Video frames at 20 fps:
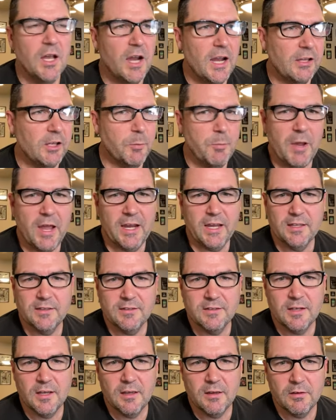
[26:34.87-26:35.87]
I look back
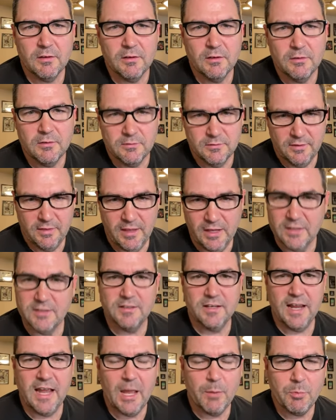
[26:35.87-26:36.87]
at things
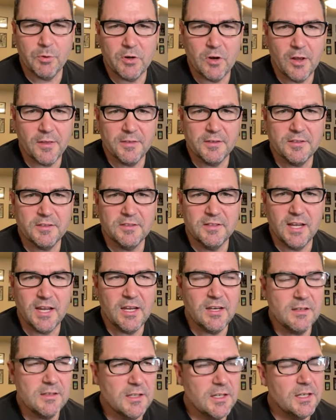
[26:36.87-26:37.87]
that happened on this
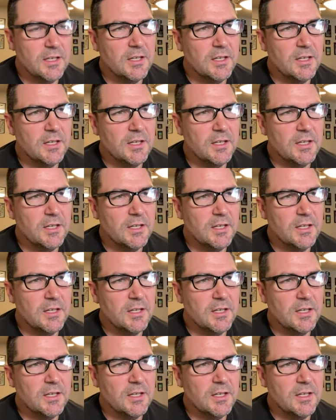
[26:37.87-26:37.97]
date.